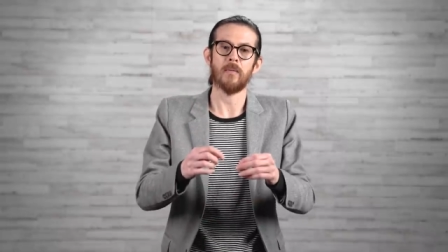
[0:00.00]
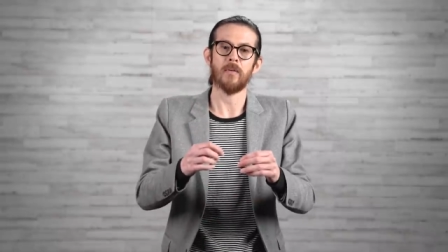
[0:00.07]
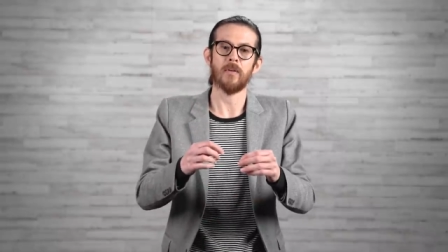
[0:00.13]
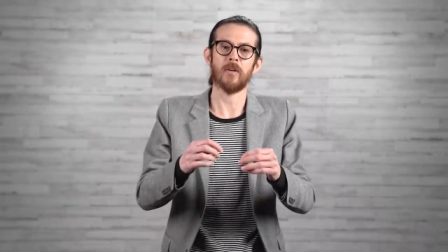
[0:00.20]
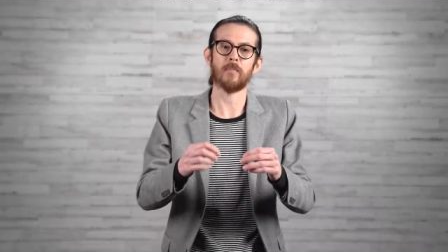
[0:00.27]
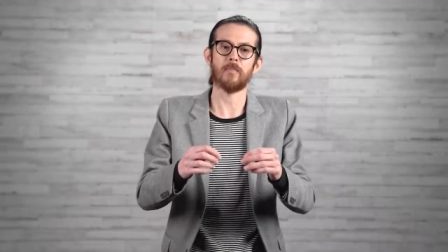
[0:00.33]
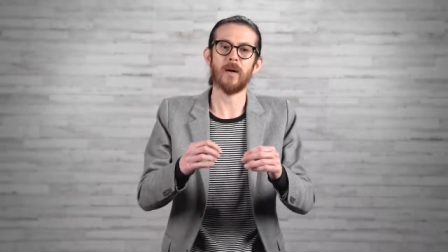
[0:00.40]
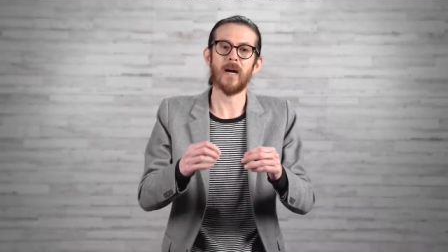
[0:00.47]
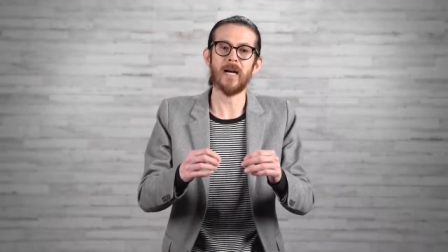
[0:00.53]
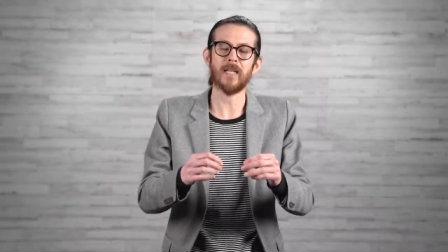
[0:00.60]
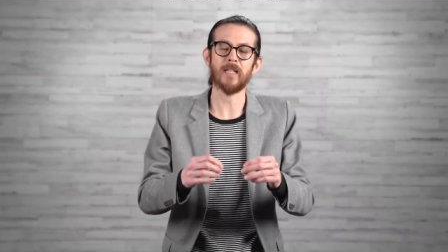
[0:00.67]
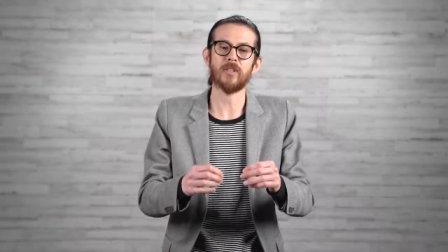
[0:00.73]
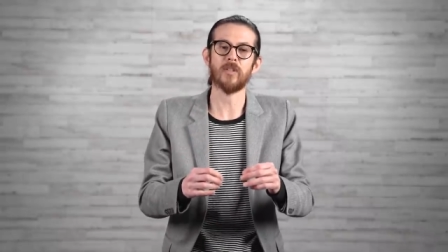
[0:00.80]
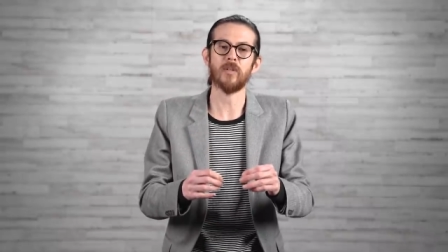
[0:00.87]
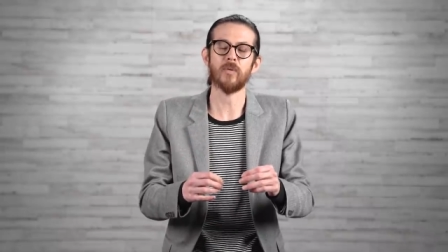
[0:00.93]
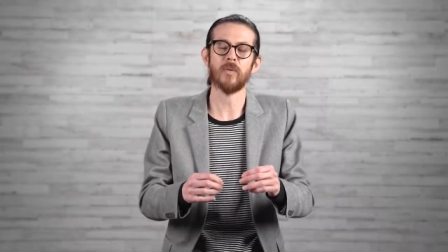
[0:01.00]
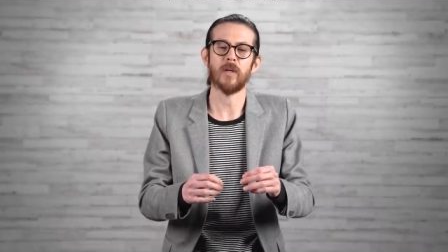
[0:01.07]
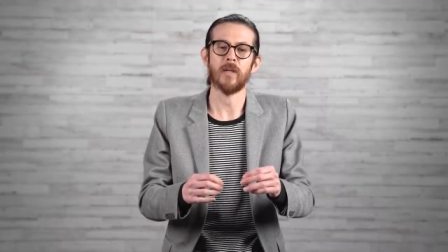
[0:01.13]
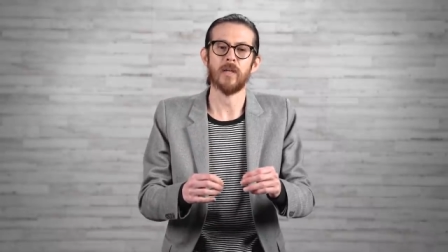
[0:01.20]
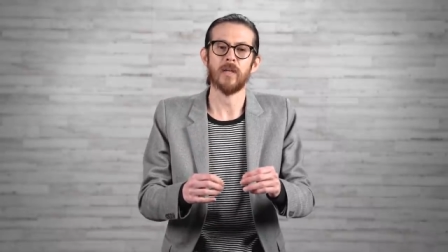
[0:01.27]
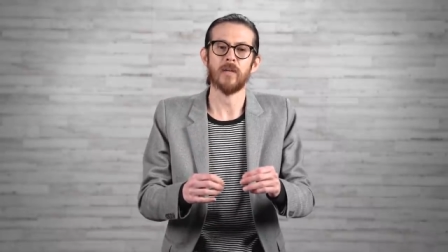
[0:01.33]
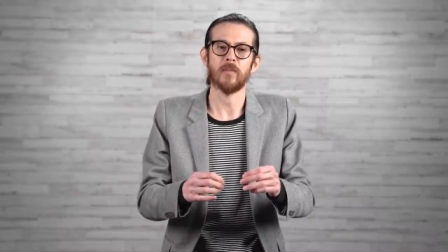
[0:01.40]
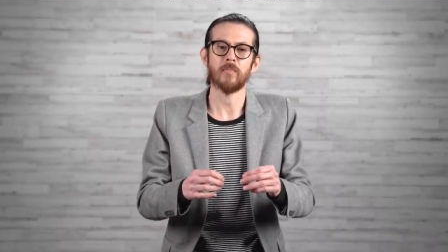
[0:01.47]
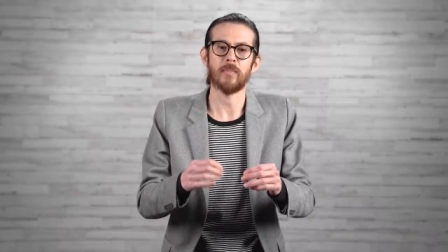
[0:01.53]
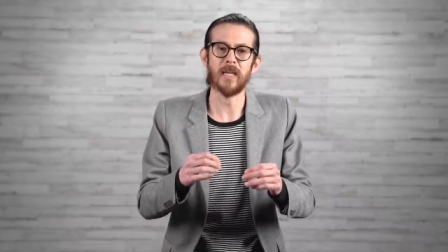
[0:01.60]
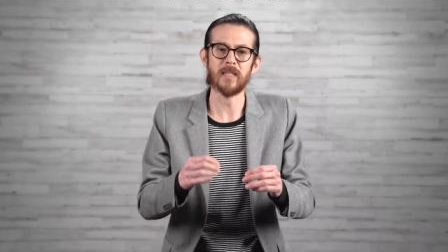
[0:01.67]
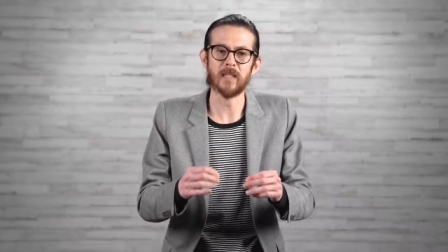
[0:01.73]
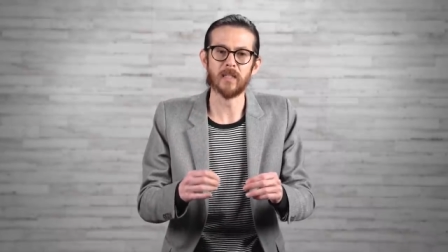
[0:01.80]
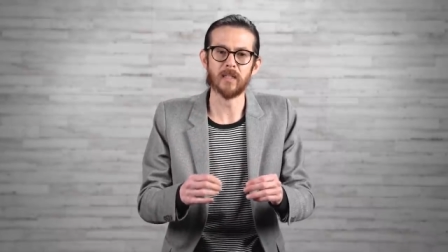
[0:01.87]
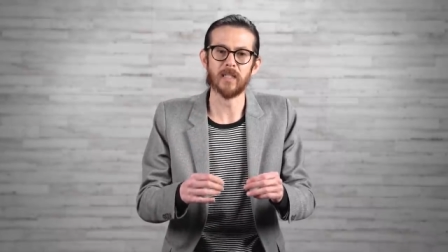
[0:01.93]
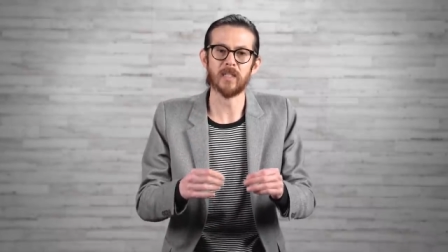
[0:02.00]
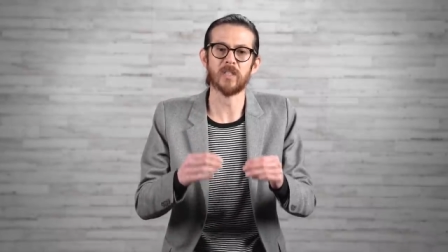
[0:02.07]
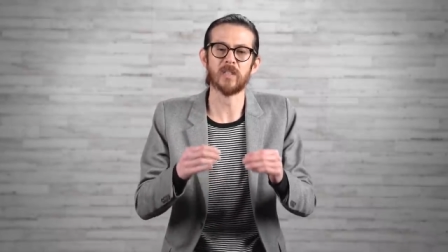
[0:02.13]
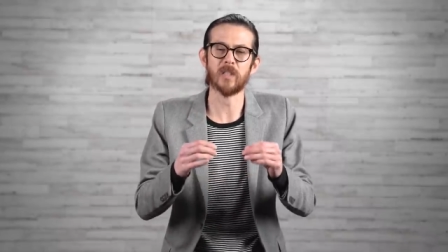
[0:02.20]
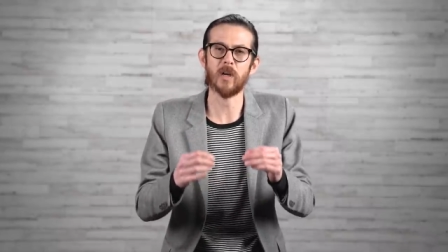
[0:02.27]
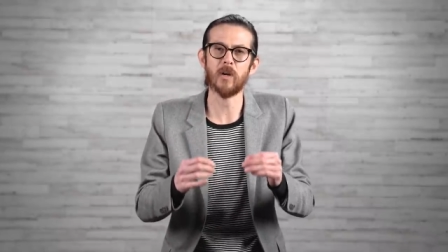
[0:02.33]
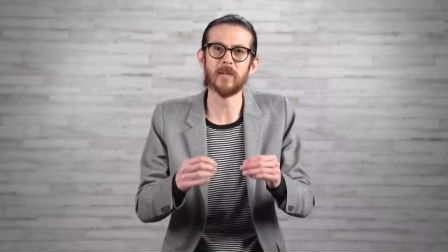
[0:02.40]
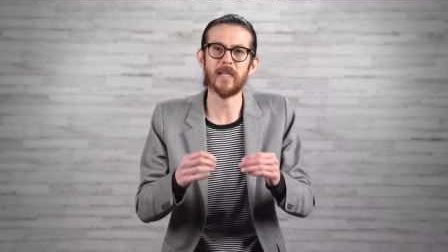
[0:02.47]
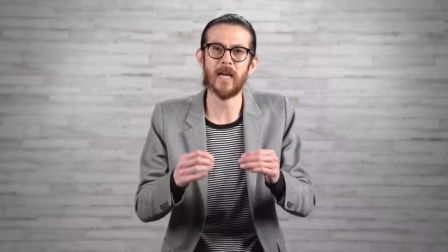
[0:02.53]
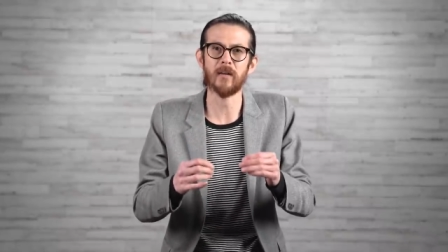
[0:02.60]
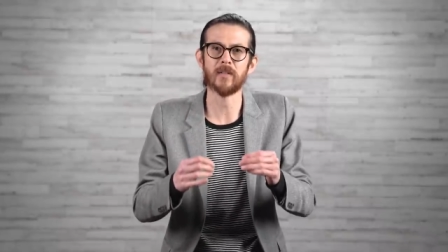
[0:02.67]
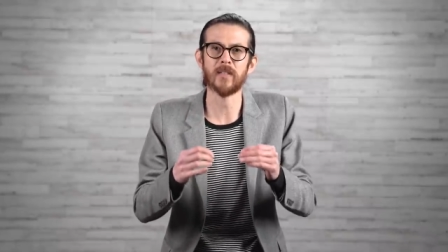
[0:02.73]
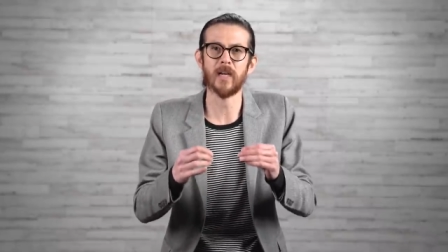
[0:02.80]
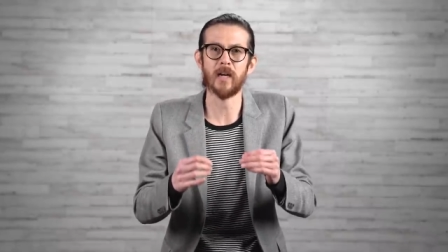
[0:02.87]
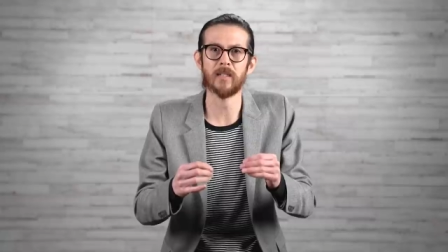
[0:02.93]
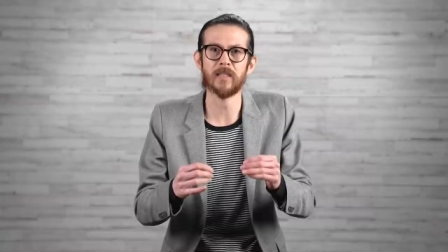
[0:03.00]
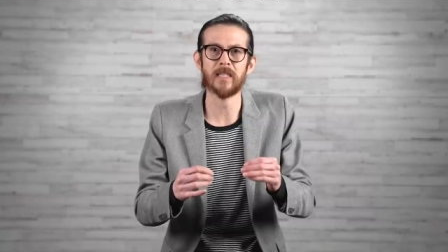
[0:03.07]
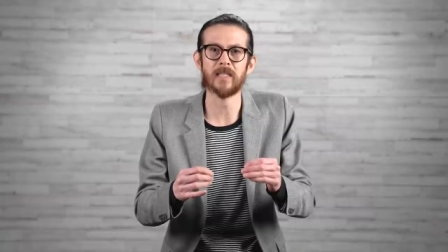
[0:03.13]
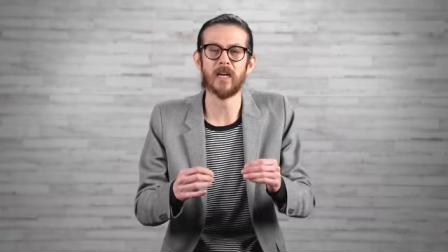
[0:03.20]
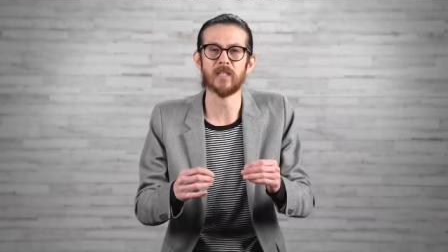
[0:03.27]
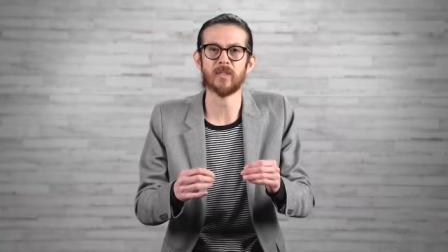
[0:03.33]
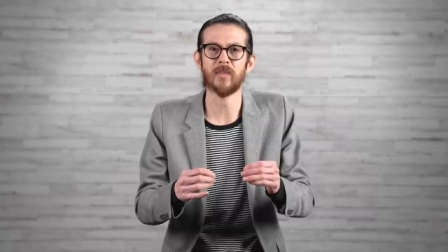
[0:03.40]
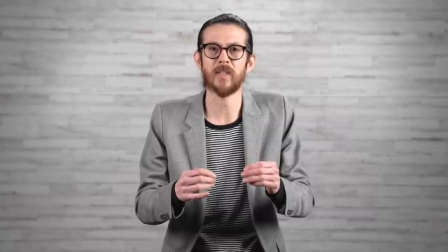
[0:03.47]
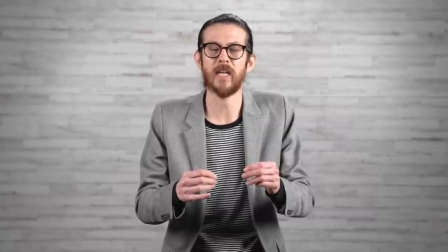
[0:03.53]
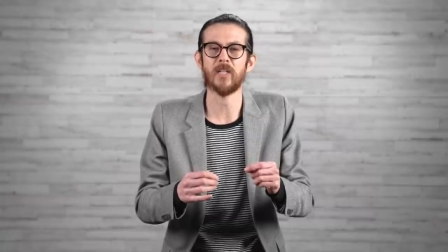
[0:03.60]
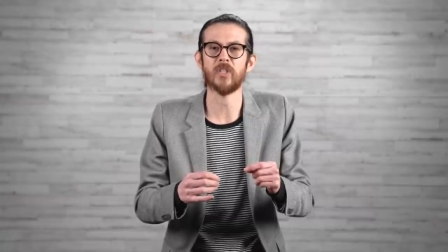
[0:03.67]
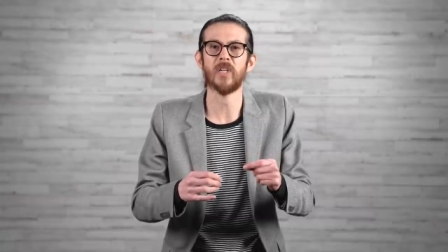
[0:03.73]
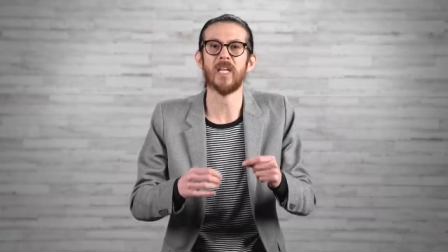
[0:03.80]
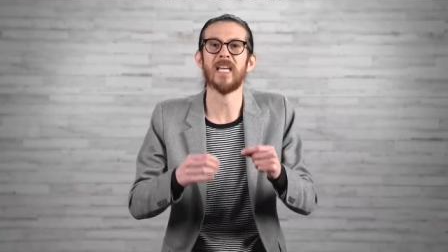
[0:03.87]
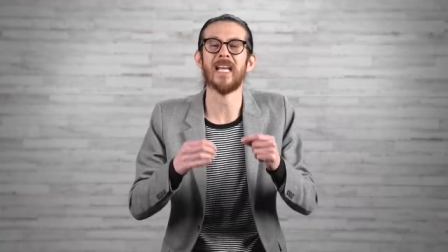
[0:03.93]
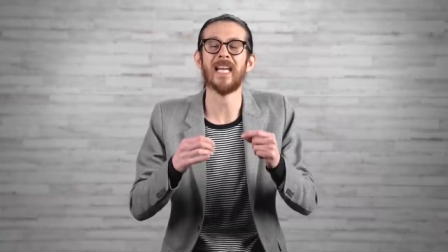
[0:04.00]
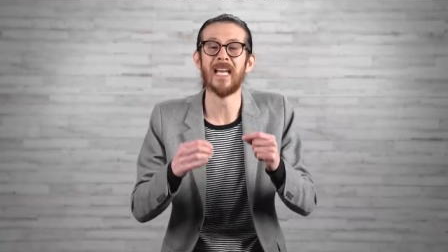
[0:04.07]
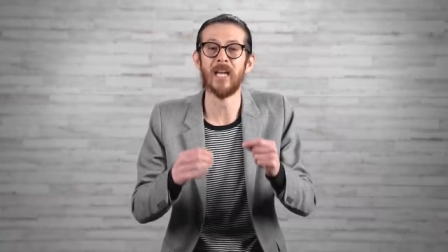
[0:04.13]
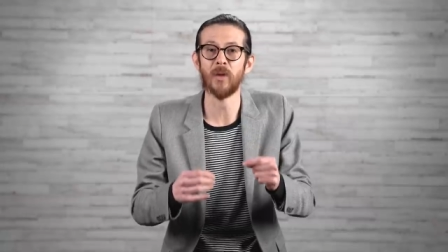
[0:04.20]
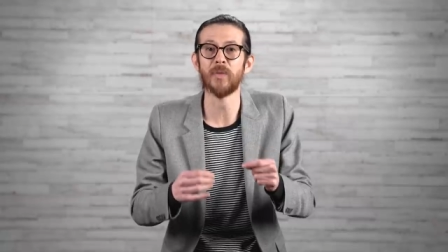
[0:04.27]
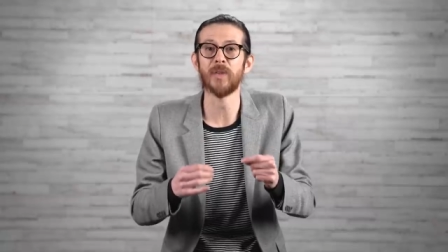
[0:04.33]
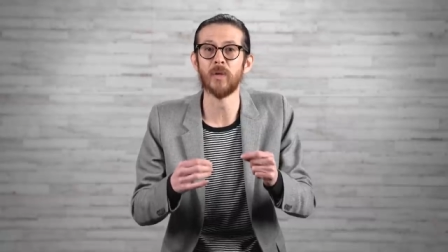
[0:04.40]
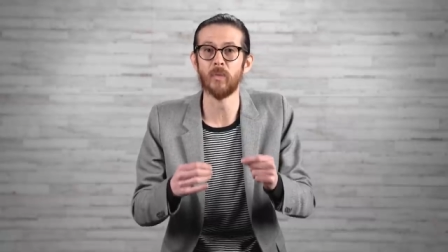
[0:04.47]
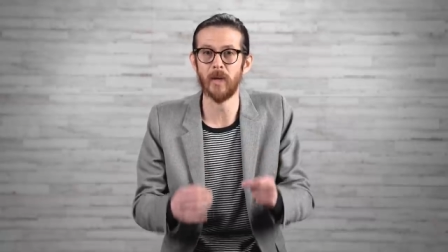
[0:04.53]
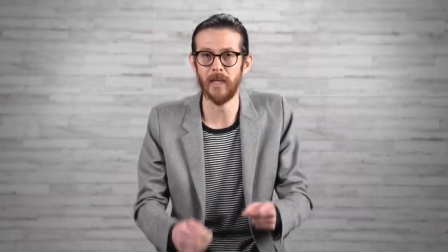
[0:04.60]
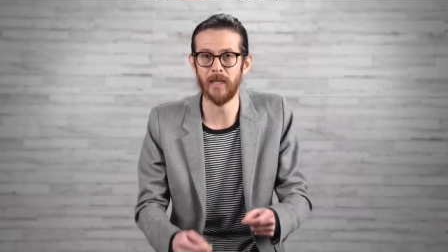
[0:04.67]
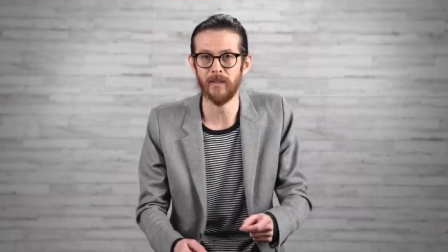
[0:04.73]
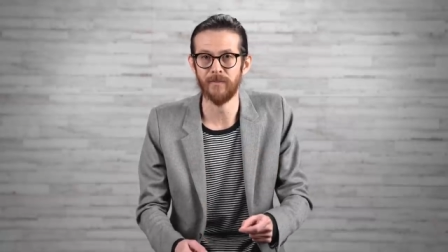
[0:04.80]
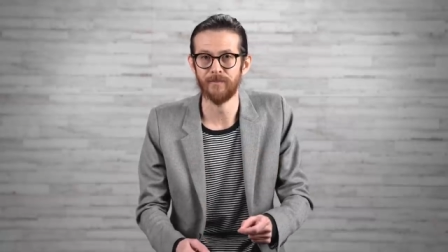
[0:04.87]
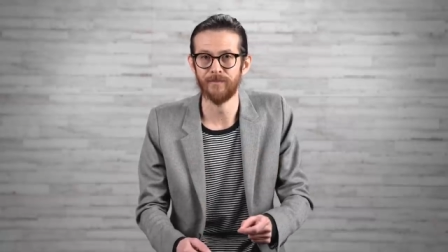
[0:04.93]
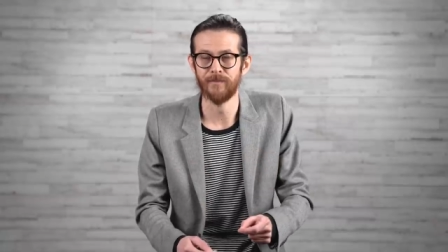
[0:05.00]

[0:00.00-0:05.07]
your body to basically slow down detoxification in a healthy way.